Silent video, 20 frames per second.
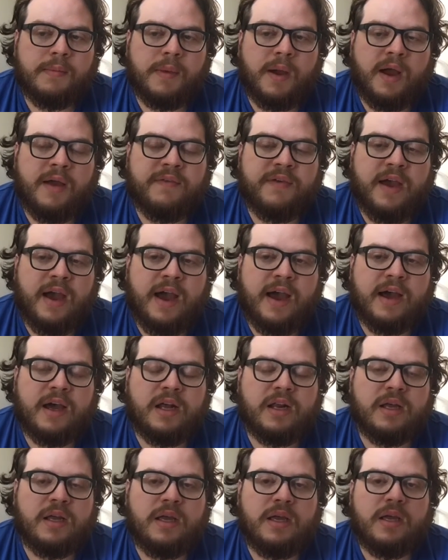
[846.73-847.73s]
I've
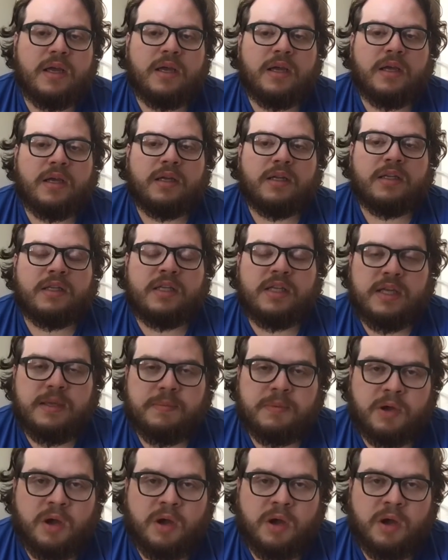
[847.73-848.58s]
had deep